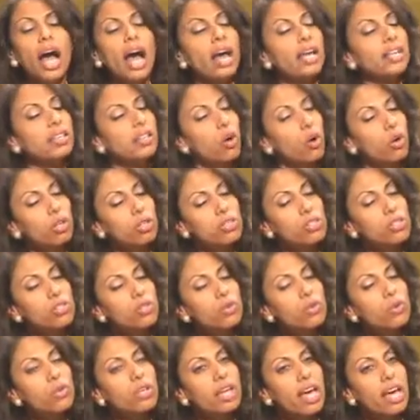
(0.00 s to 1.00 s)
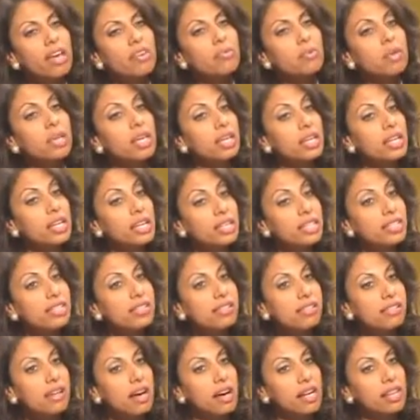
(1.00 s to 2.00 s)
It also gave me an
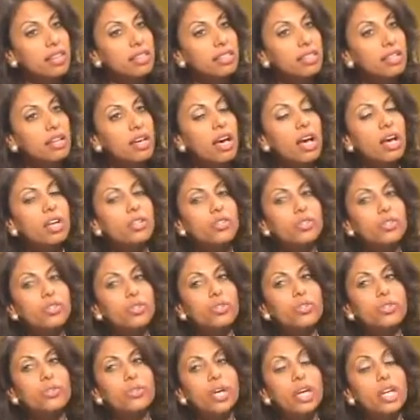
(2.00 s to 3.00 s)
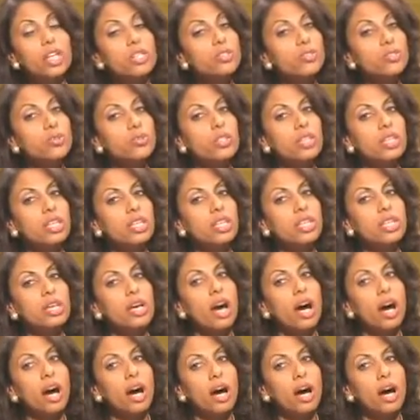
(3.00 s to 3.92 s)
insight into the